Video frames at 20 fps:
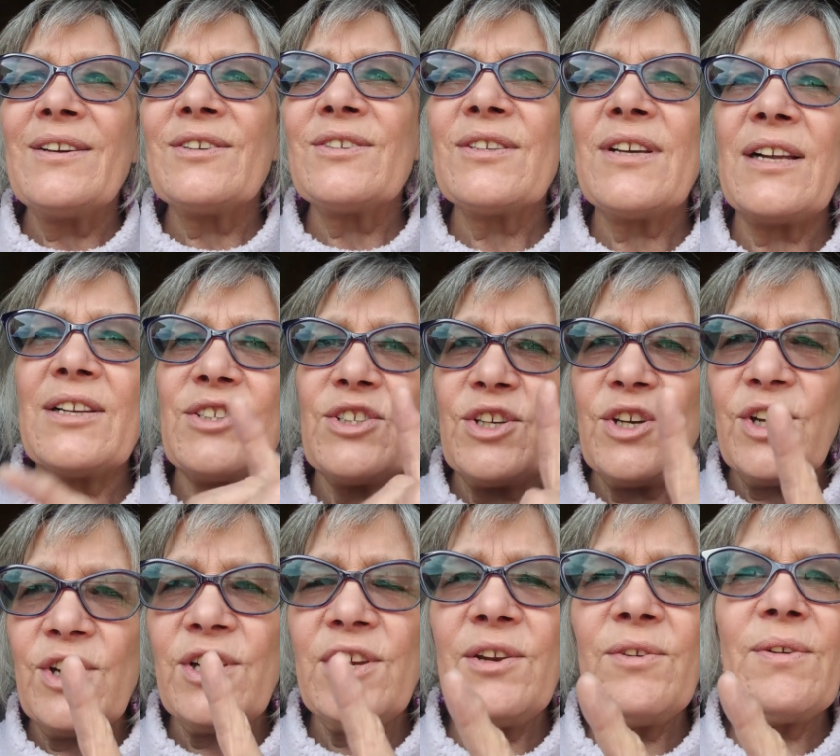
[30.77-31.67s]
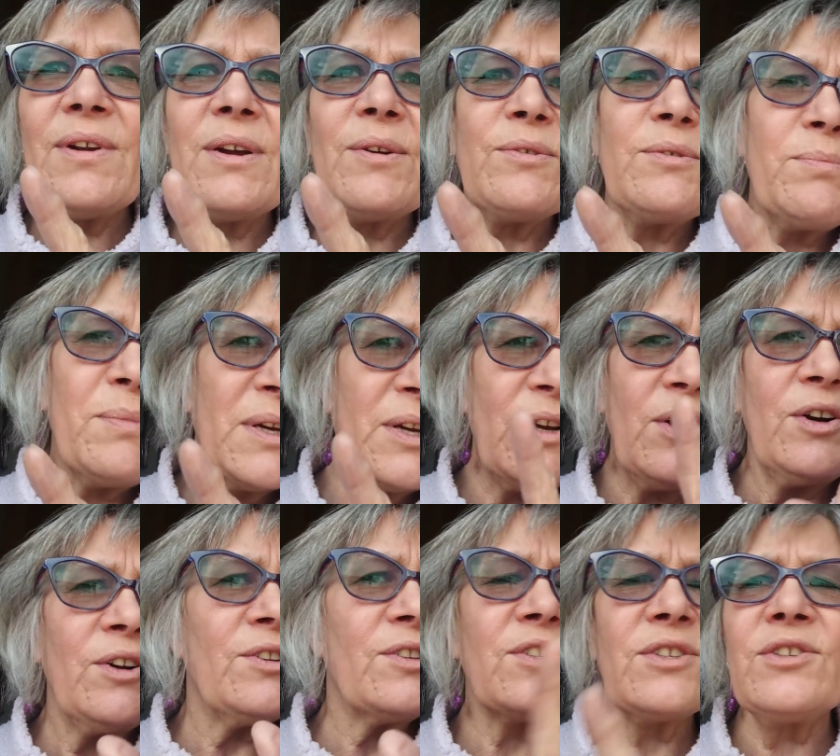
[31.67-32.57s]
So I'll turn you around. My
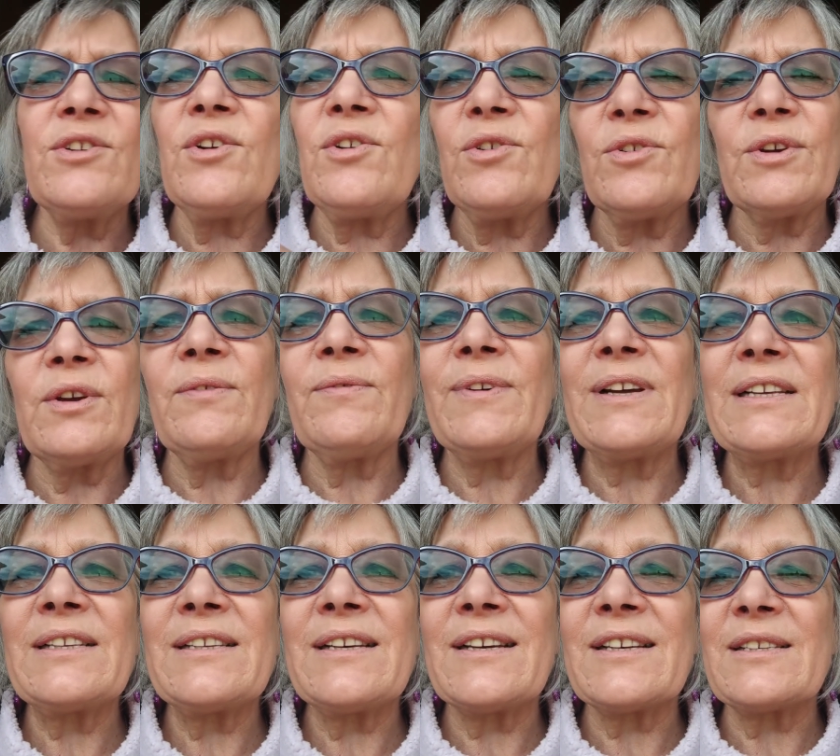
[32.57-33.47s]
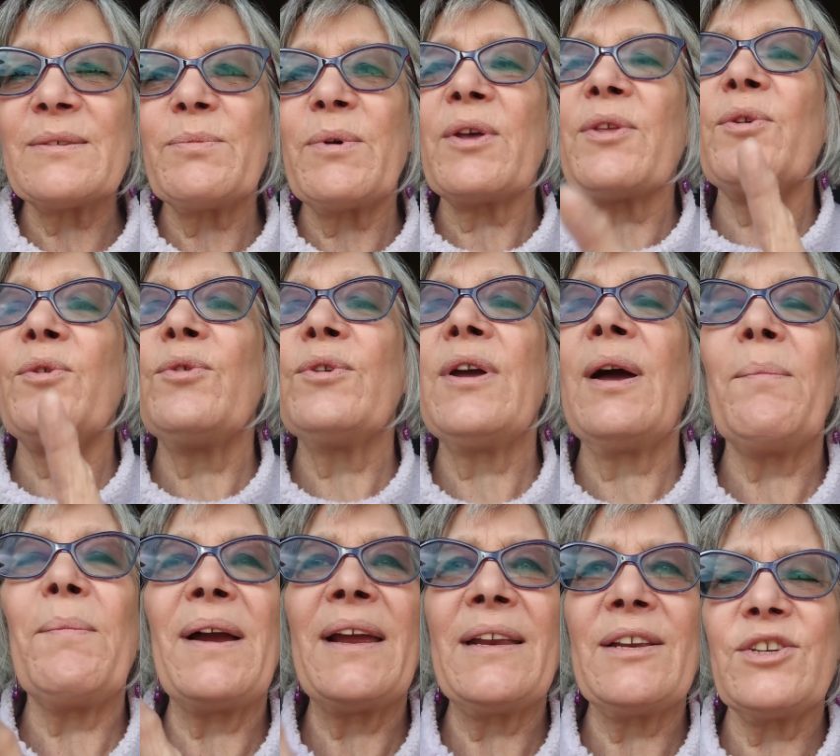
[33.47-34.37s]
garden's not looking fantastic, but I thought I
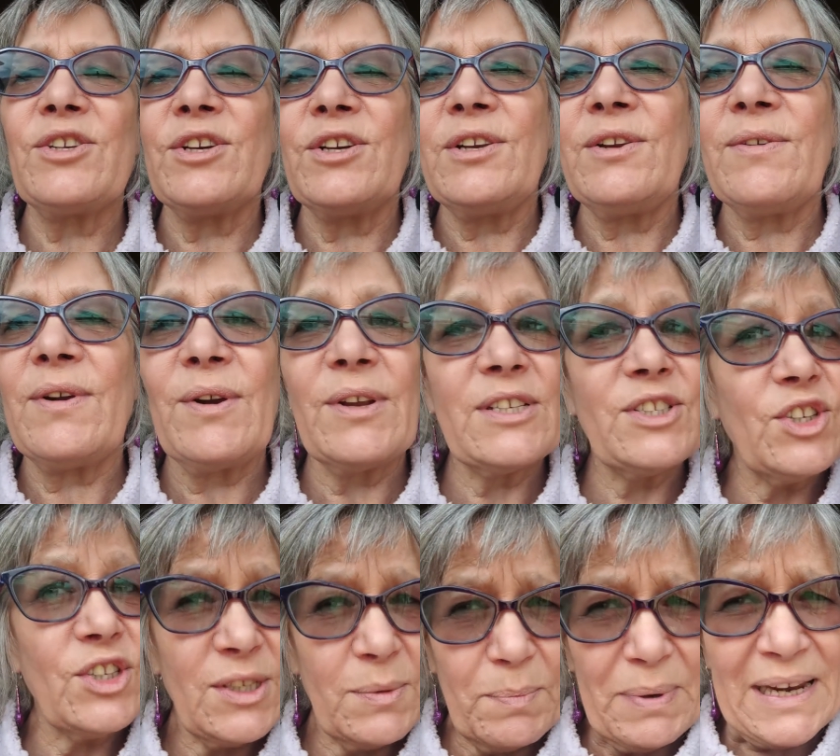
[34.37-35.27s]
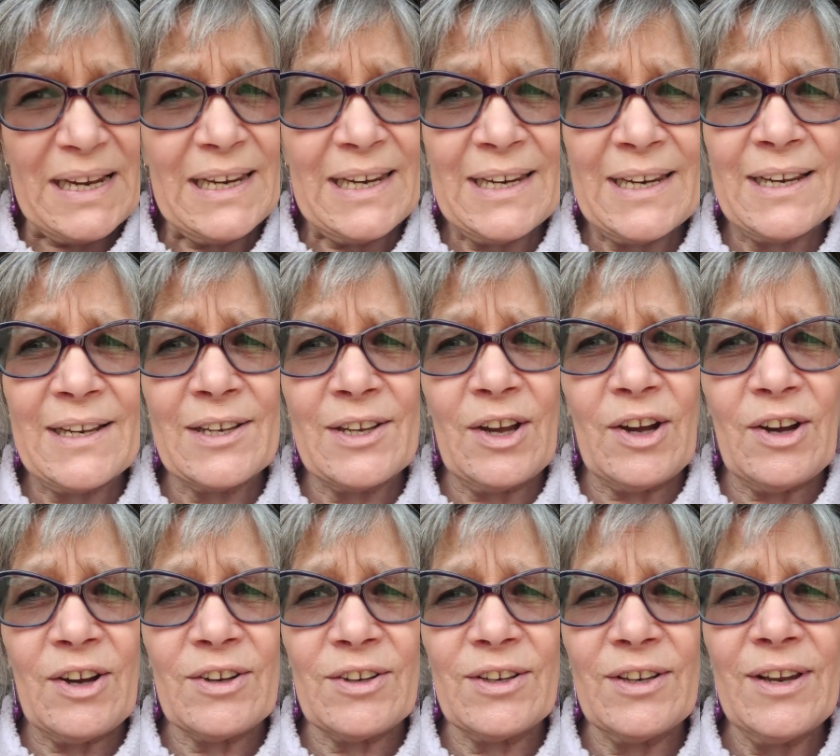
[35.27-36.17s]
might turn you around. It's just a piddly little
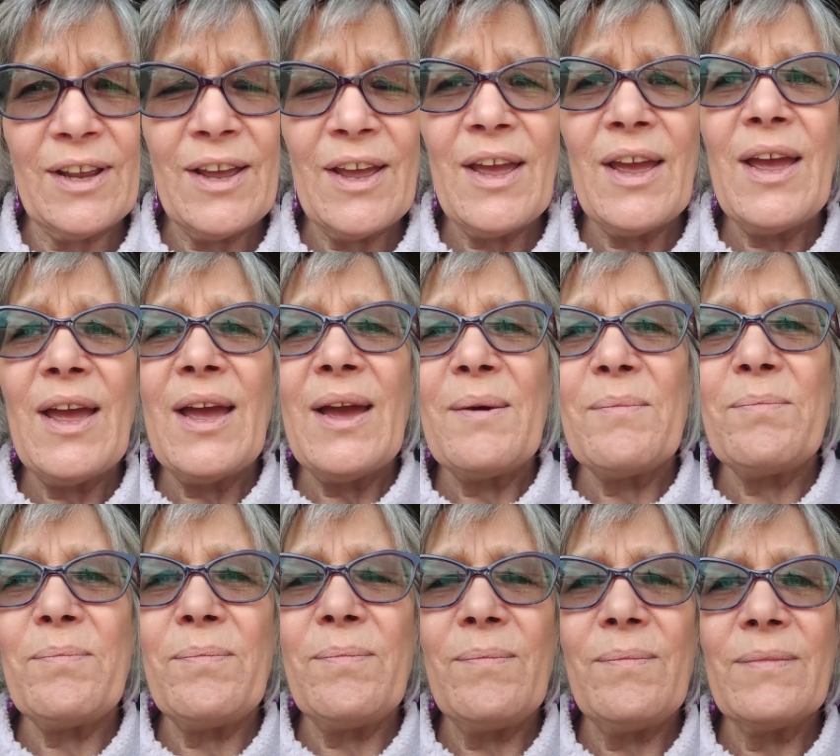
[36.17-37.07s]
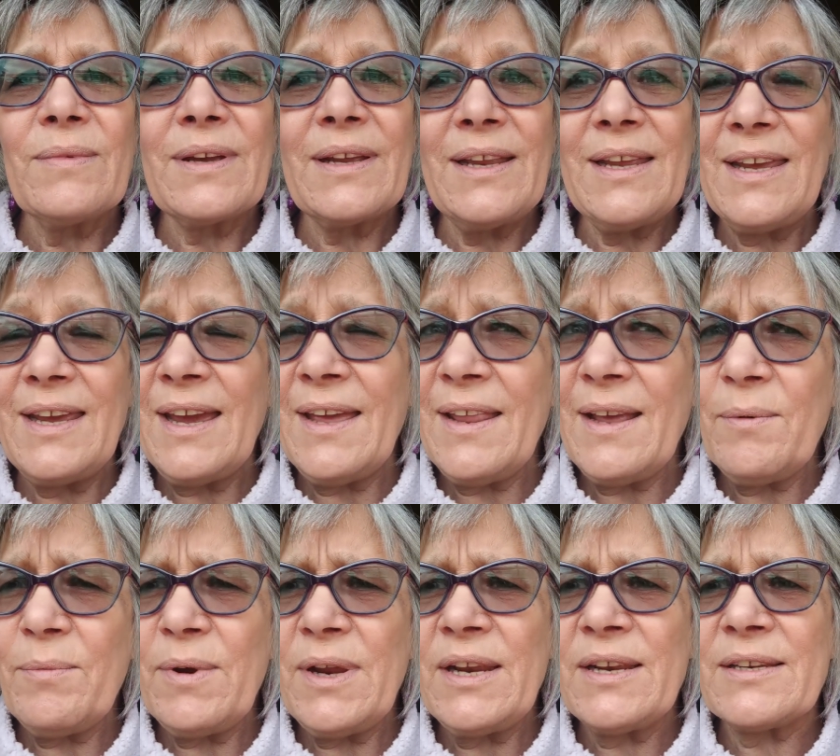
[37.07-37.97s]
garden. Can you hear
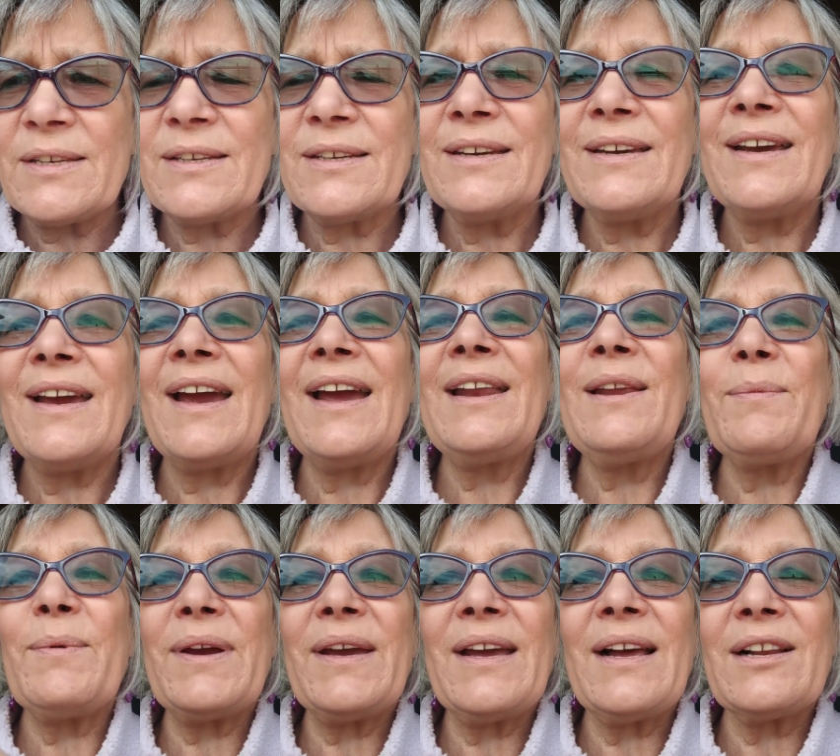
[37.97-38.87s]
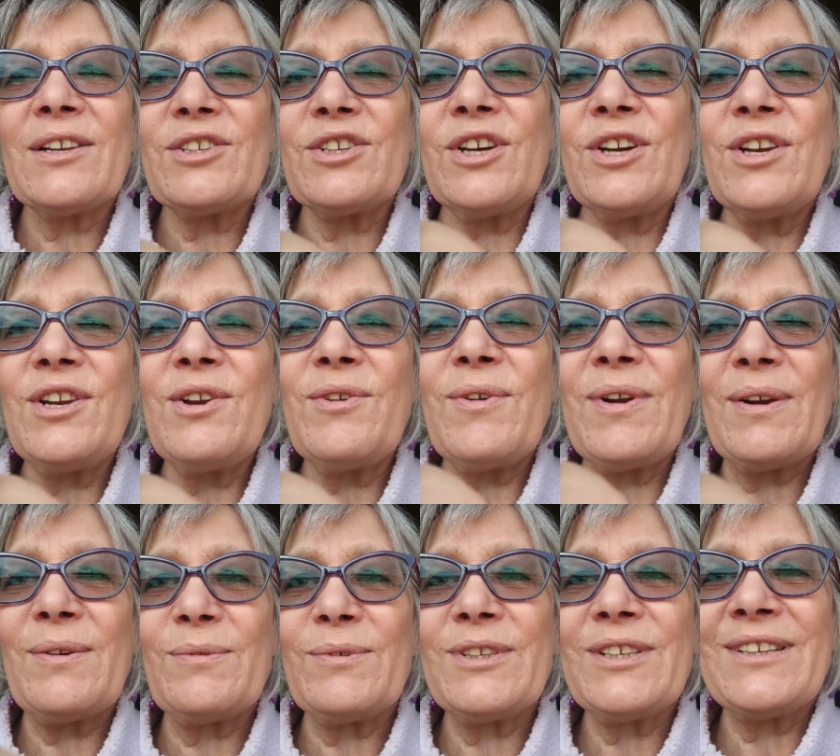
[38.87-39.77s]
that wind? Anyway, I'll turn you
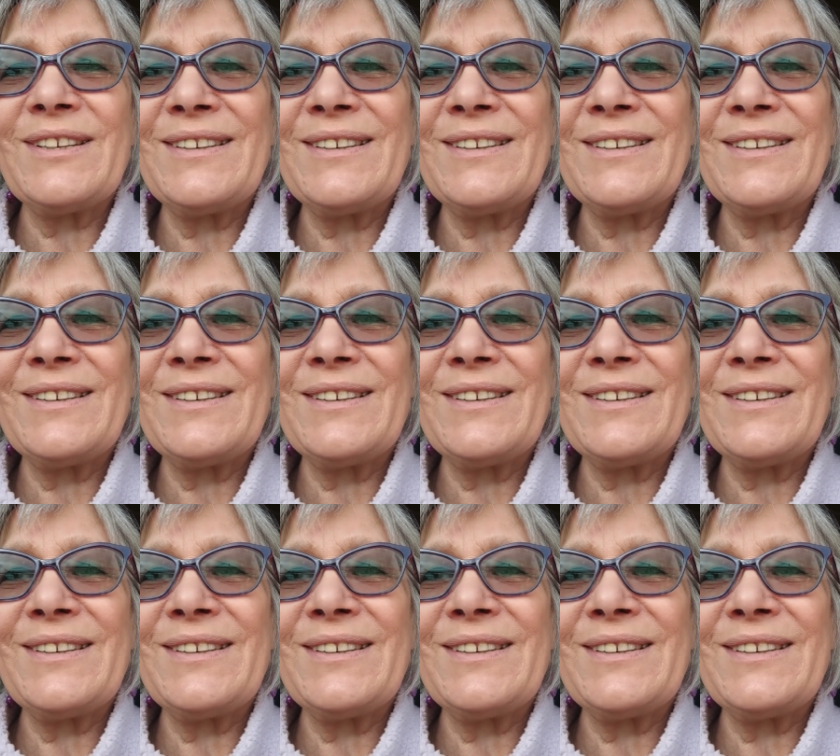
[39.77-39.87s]
around.